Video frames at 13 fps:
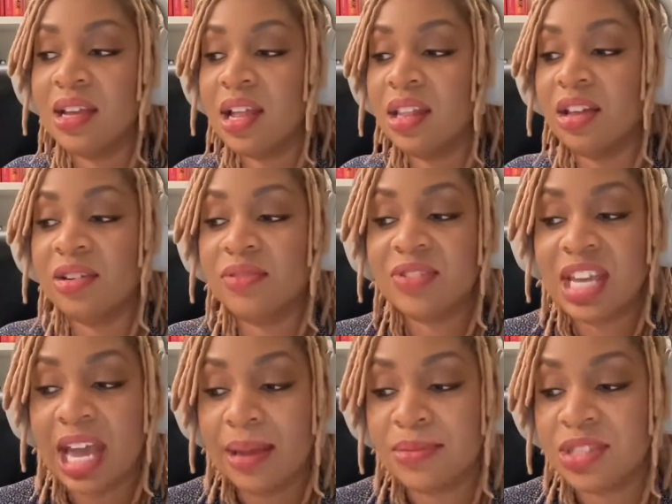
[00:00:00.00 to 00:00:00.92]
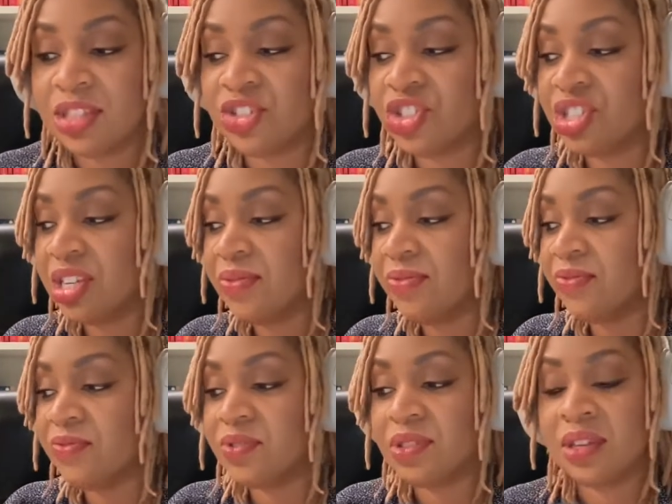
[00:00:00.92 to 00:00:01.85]
a lot of times the
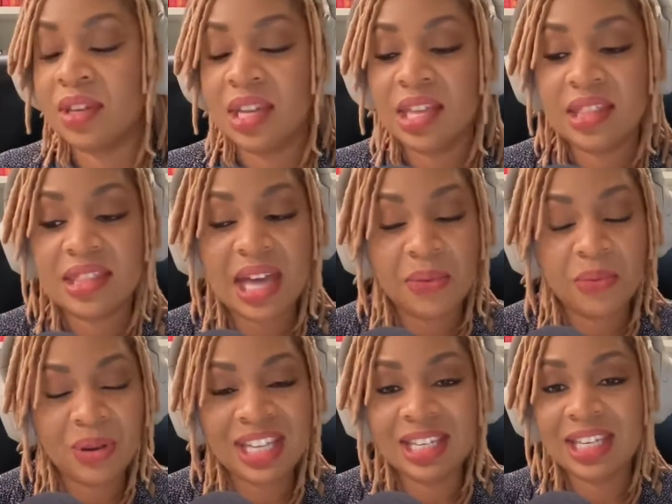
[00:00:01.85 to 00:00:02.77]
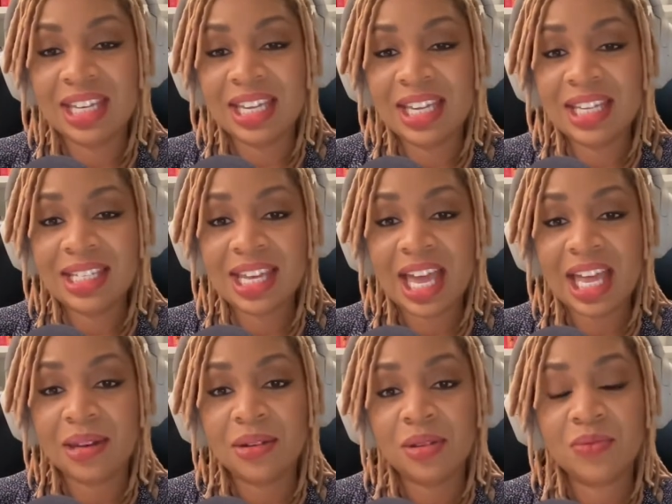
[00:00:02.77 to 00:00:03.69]
shift that we need
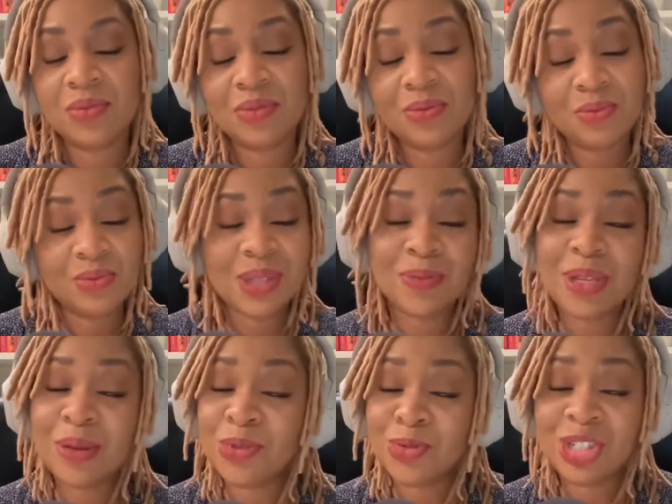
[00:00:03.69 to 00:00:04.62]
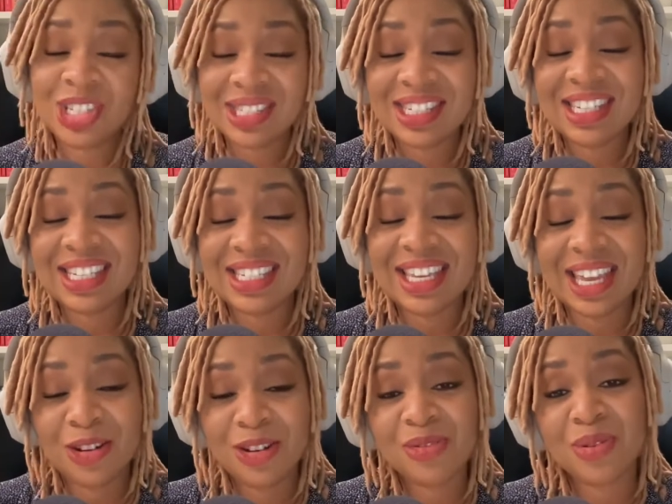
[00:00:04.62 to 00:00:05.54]
and sometimes we just need to
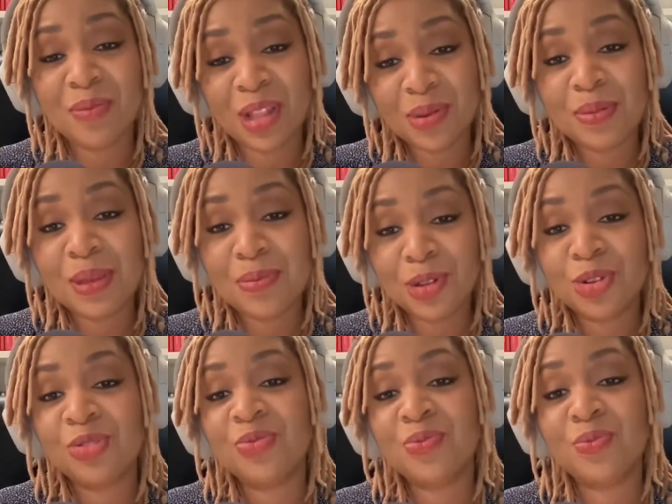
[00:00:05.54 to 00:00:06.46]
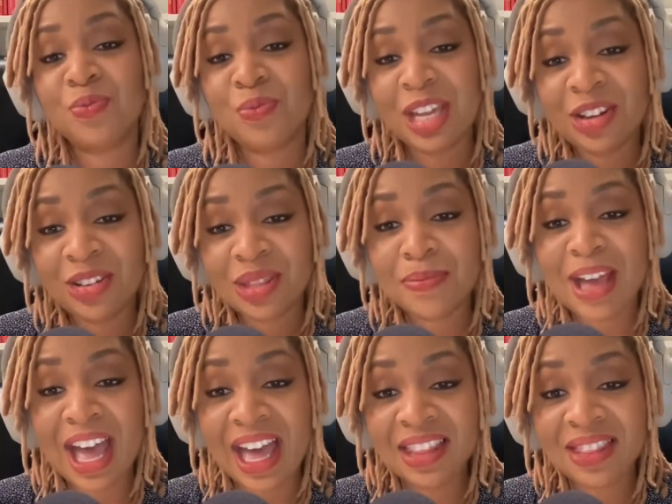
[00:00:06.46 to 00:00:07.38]
hear it from other people who've been on the
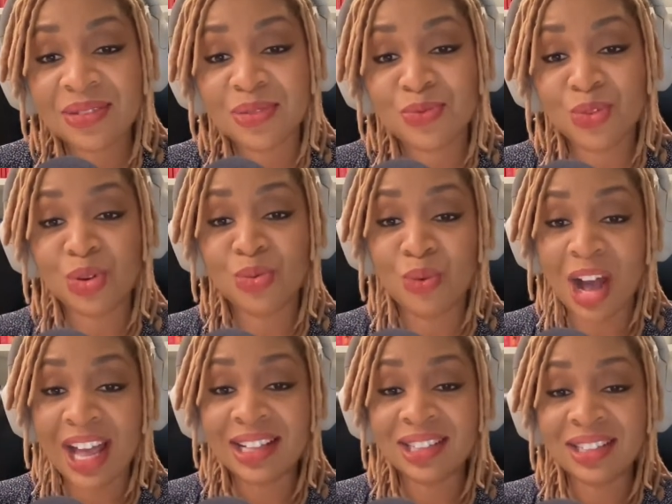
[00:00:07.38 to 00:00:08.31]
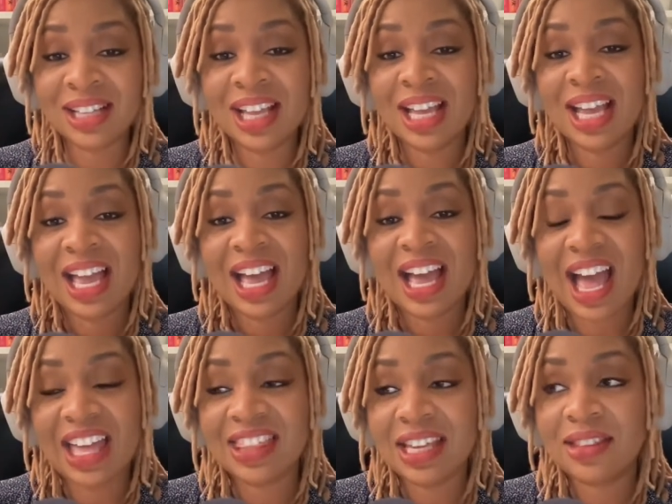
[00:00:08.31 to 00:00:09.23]
path for a while.
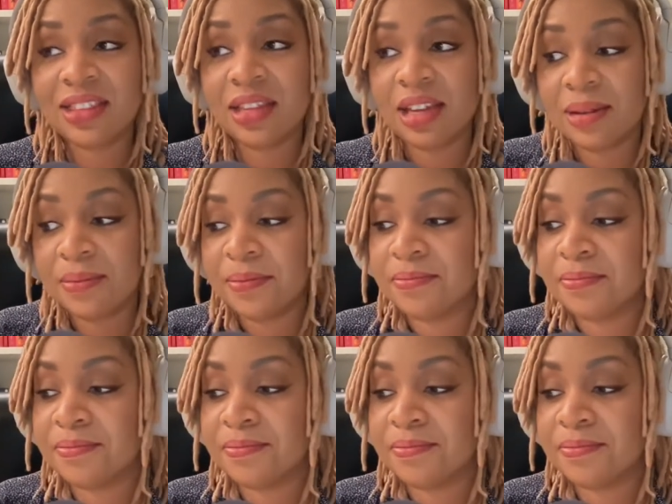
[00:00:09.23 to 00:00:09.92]
I think the